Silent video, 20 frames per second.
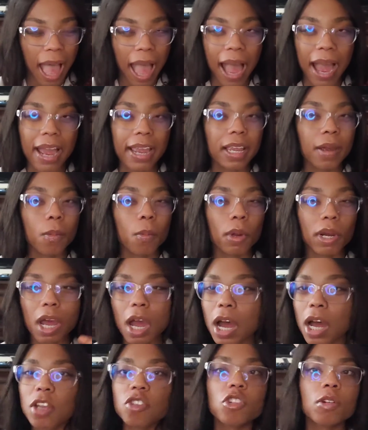I am
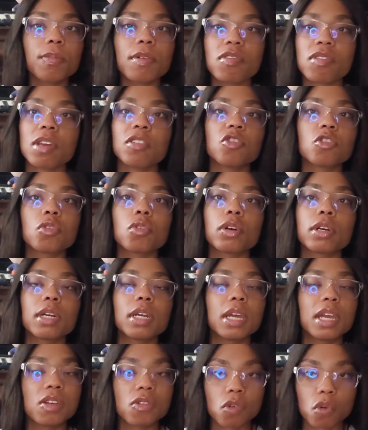100% sure
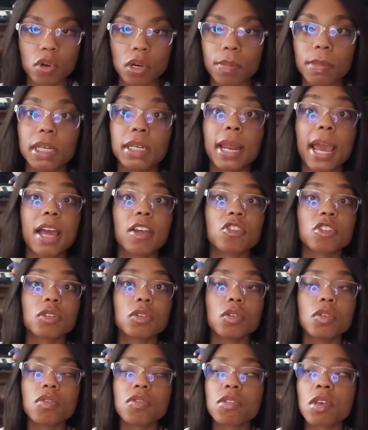it's going to be
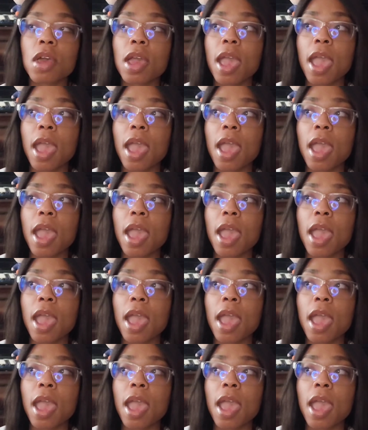nationals.